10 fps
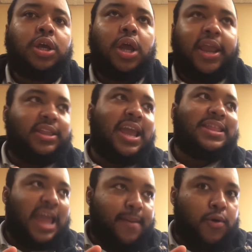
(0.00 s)
It
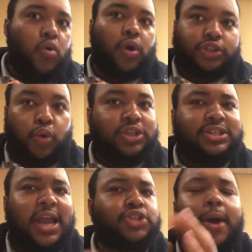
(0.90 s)
did debut on Sony's
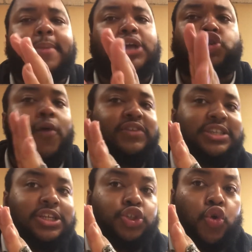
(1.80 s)
stage, so I'm not sure if
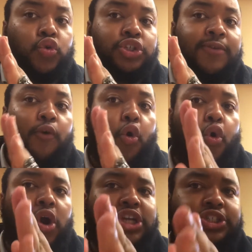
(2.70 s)
it's an exclusive
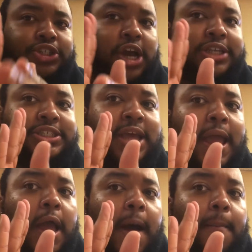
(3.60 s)
or just
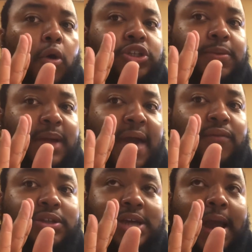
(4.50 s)
a multi-plat
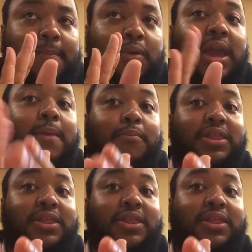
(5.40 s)
for the time being,